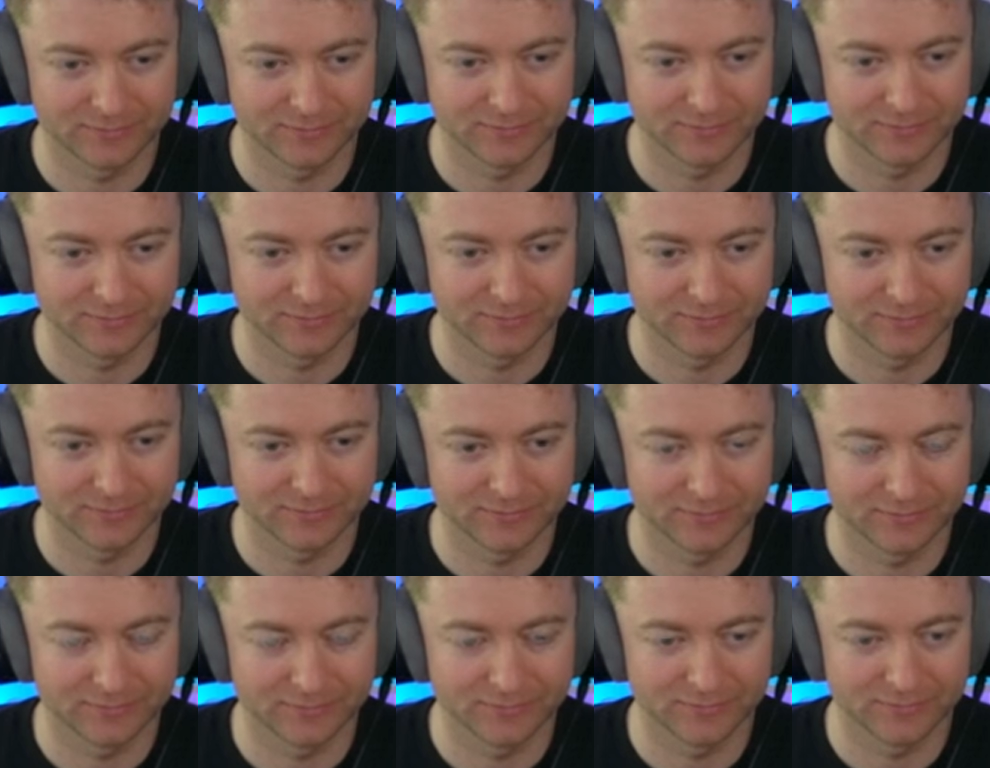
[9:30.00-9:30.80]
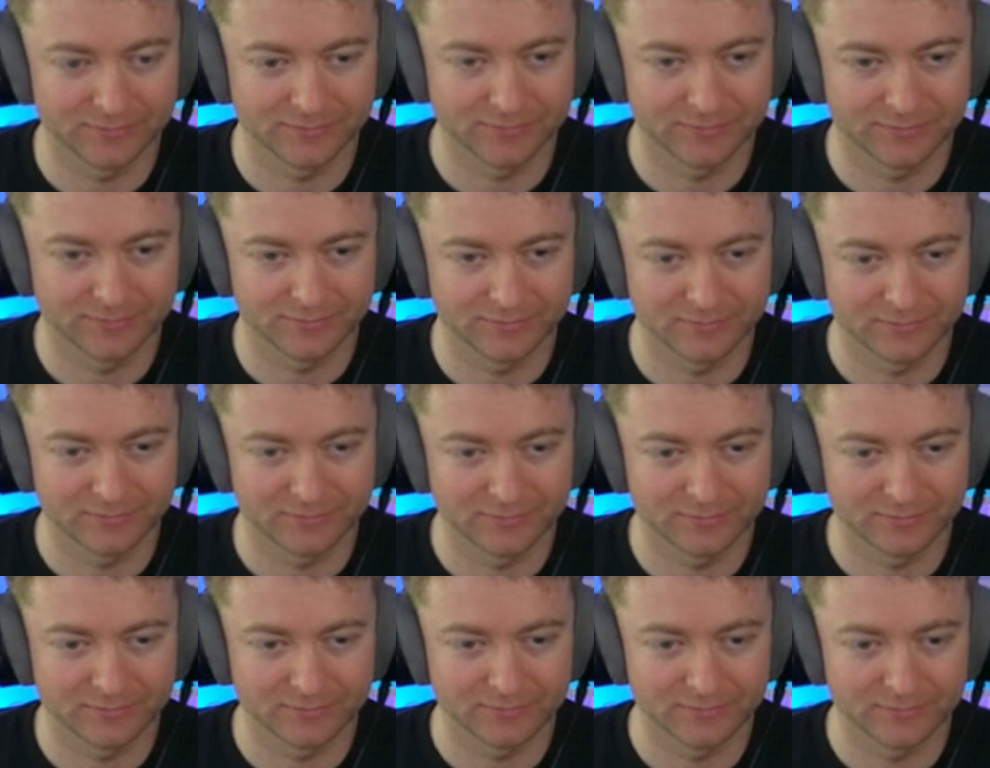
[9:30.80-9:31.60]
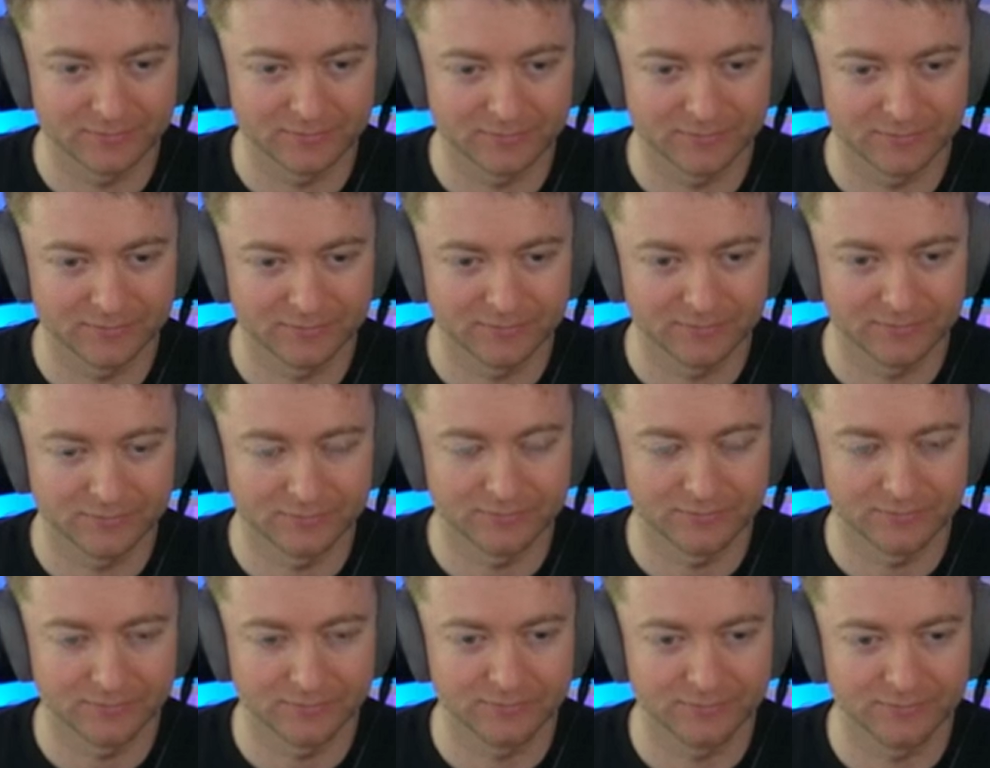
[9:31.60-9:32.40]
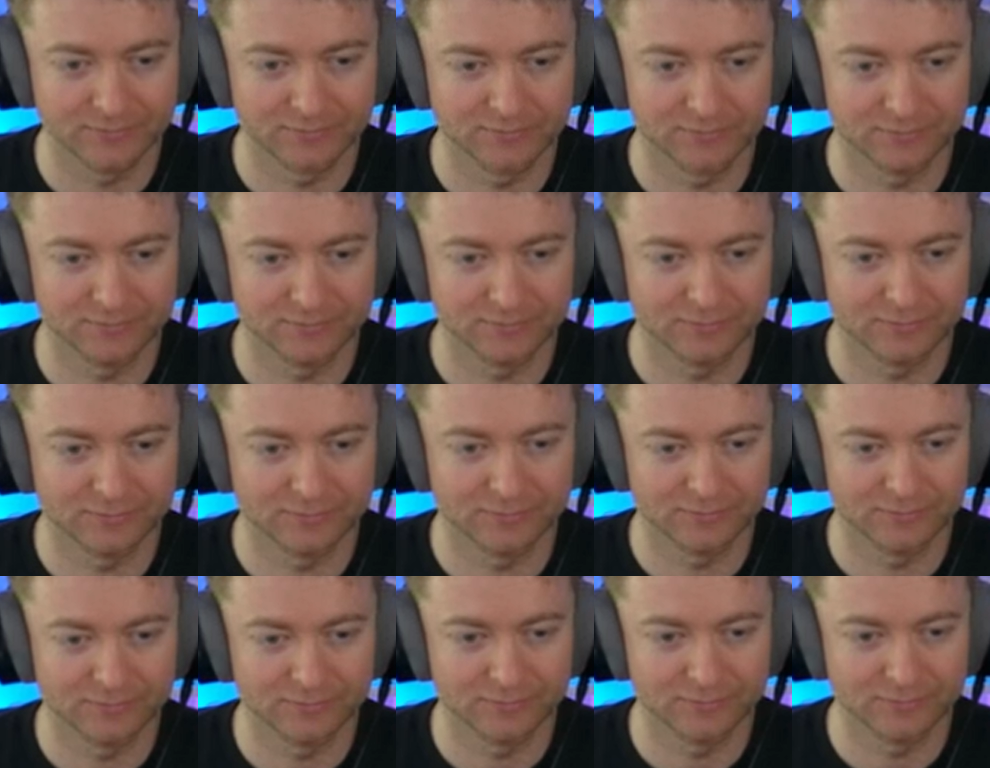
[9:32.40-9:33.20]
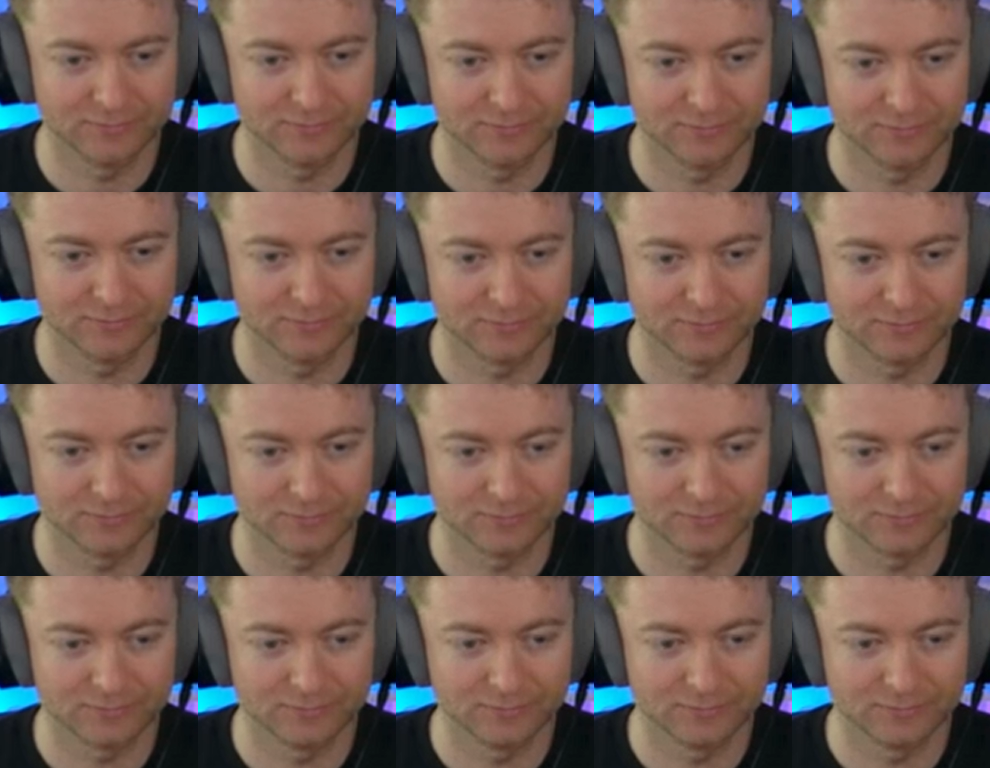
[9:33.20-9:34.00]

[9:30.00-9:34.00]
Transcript: No one is speaking in this clip.